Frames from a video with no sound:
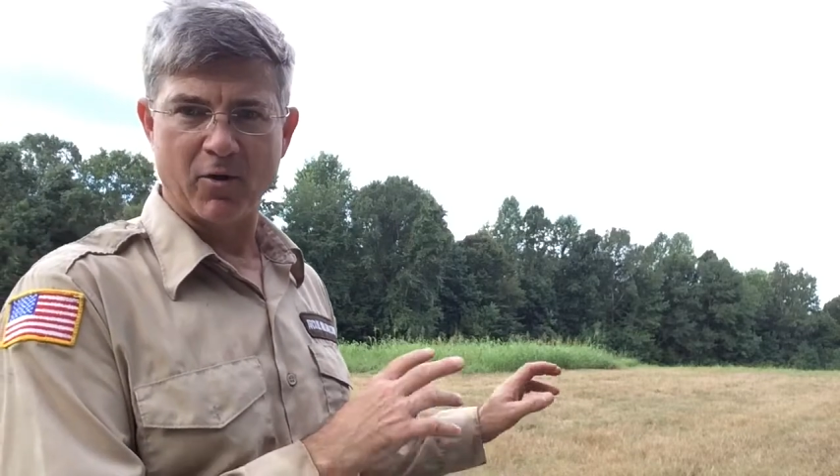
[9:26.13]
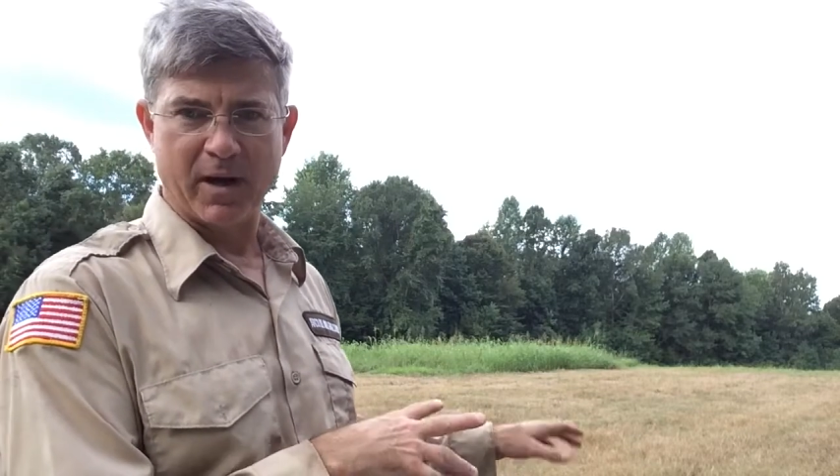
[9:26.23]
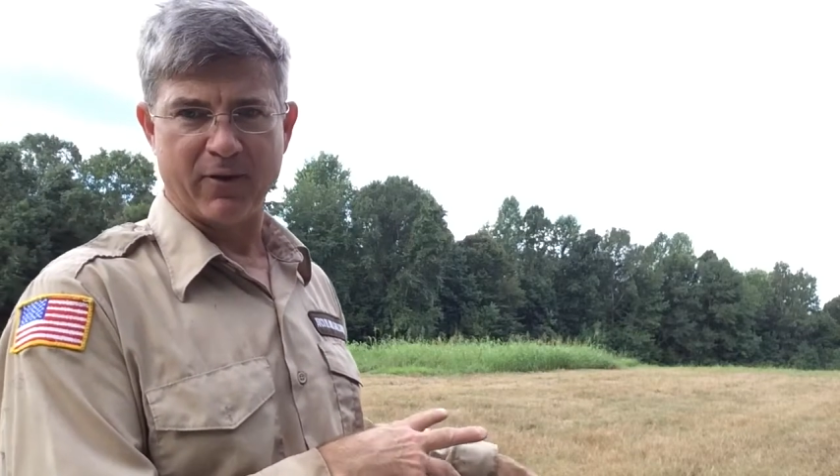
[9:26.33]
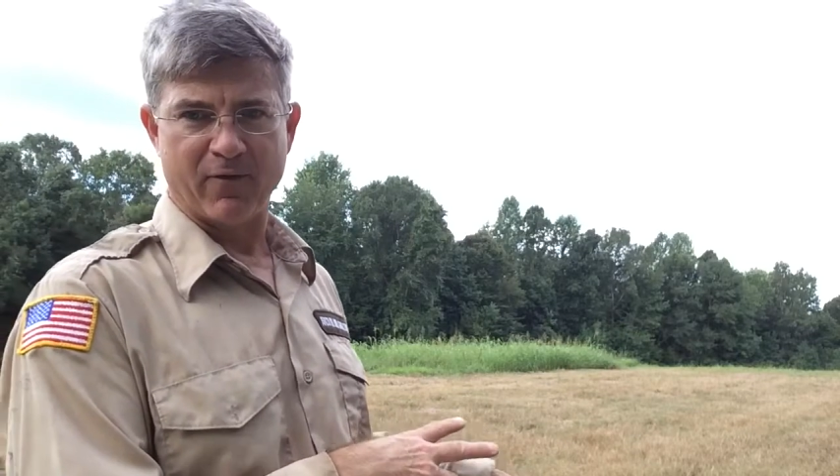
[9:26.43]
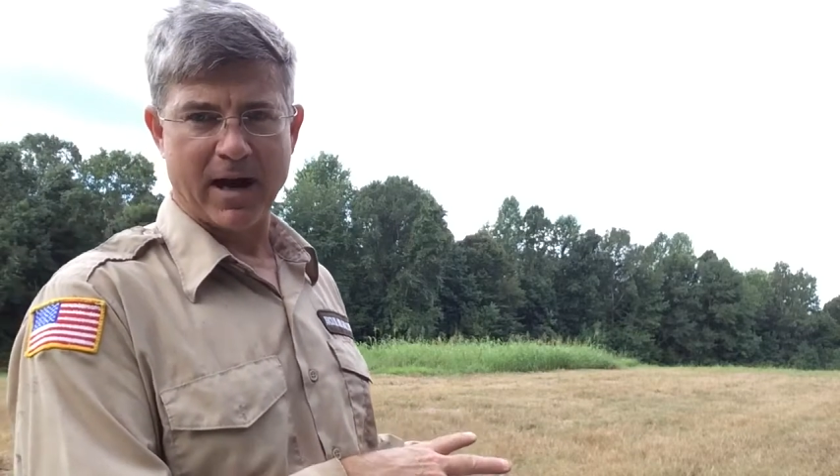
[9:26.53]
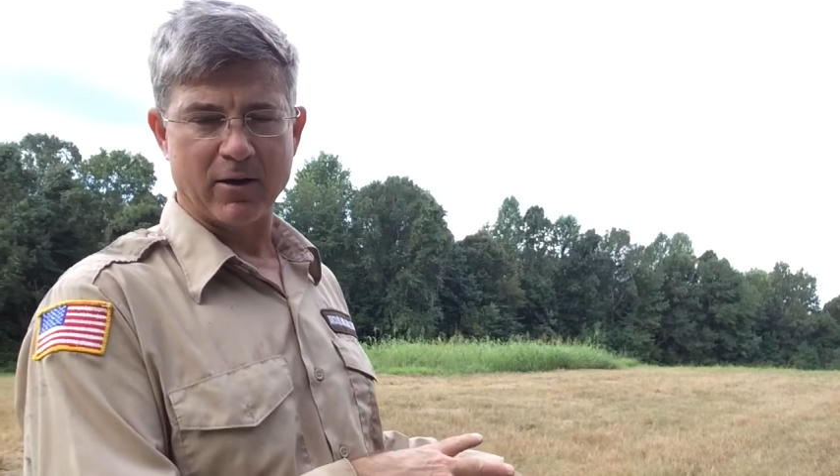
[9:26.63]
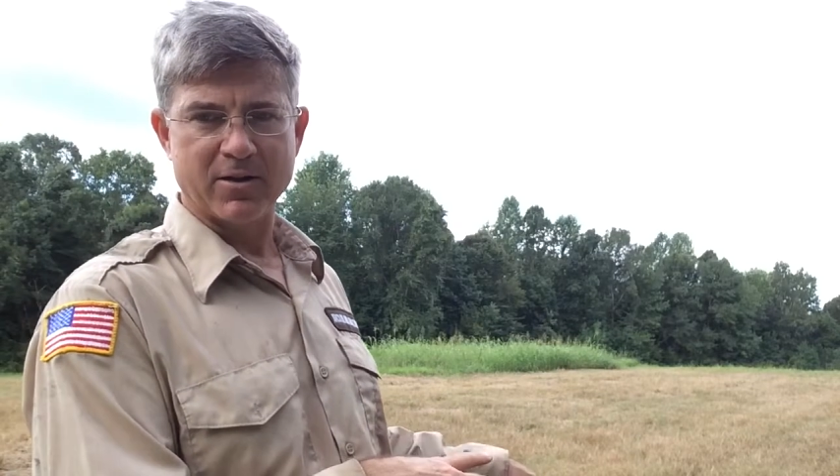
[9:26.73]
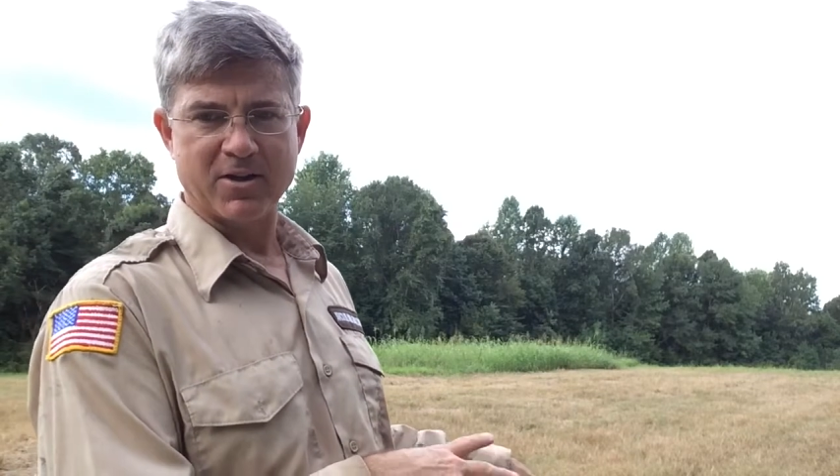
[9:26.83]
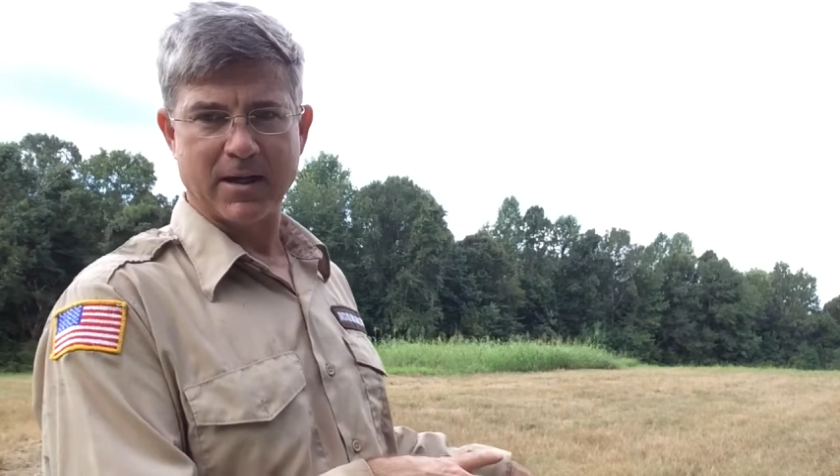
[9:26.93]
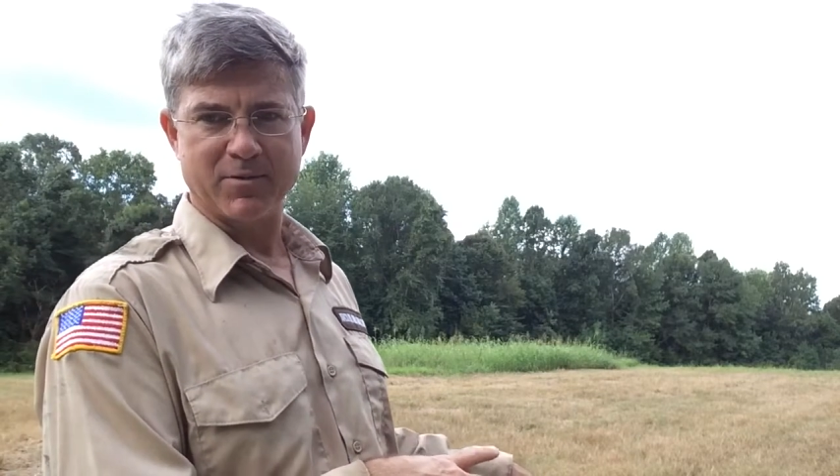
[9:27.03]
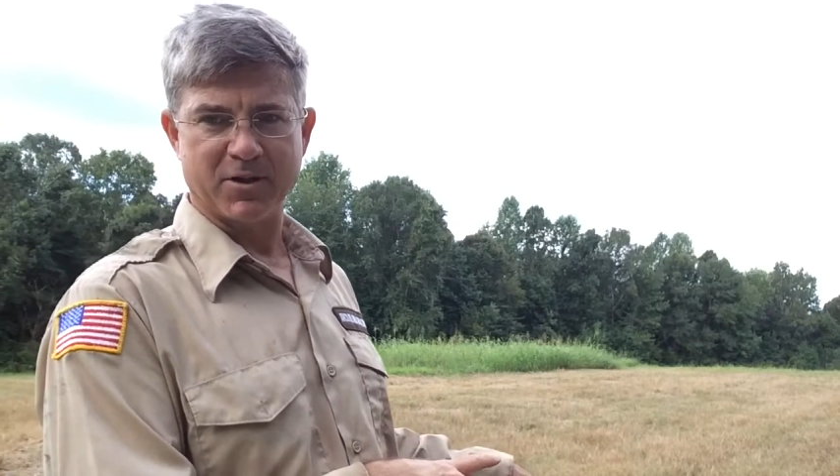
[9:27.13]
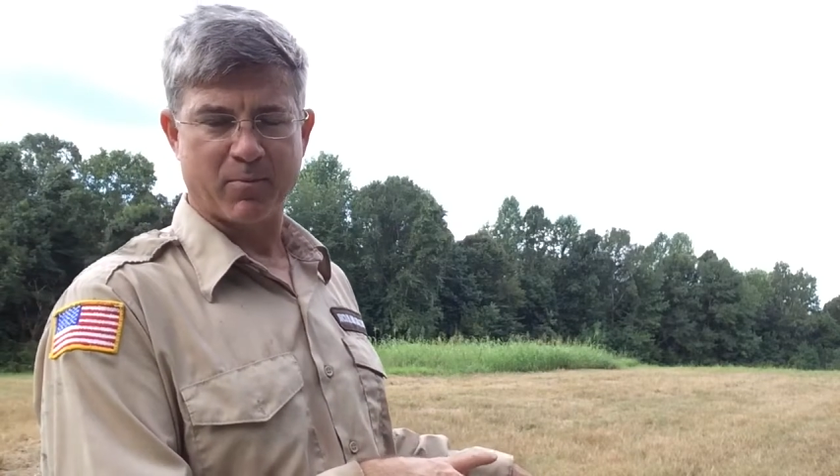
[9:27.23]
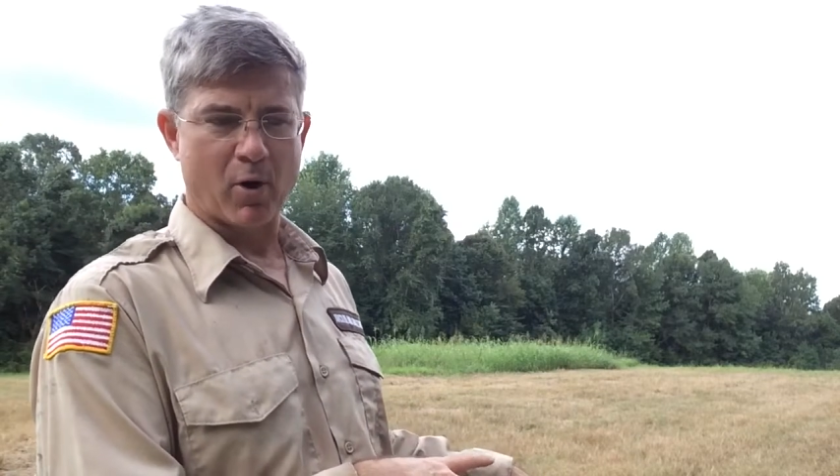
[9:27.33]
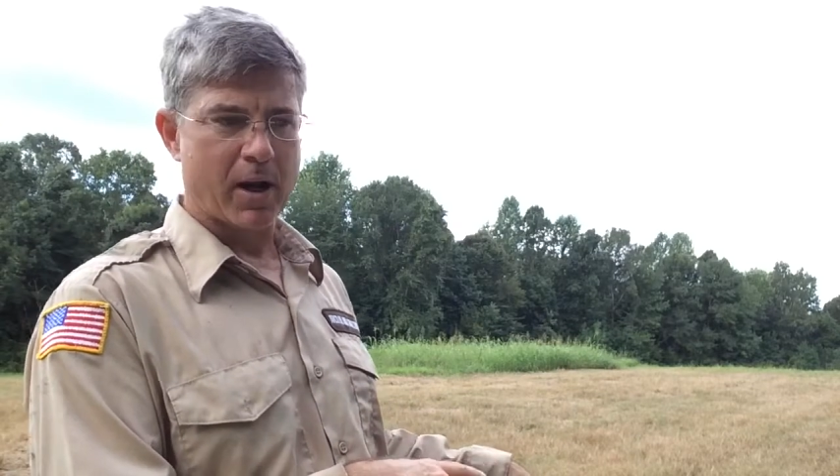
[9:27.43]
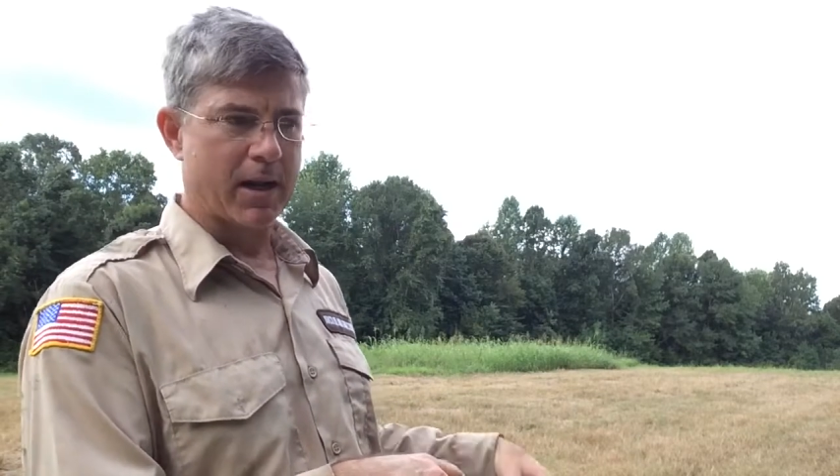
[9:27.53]
do any final touch-ups of
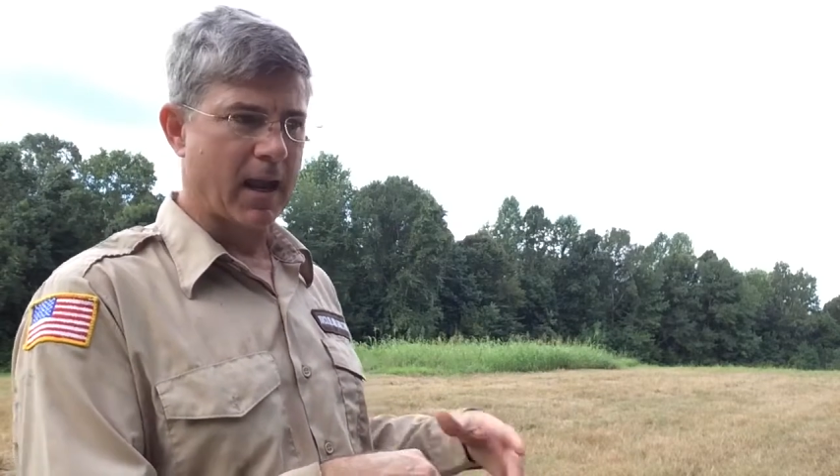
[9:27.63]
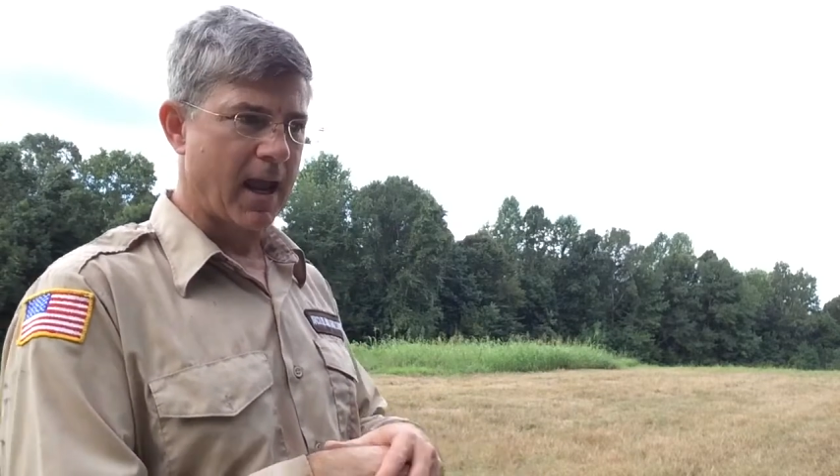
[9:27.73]
spraying,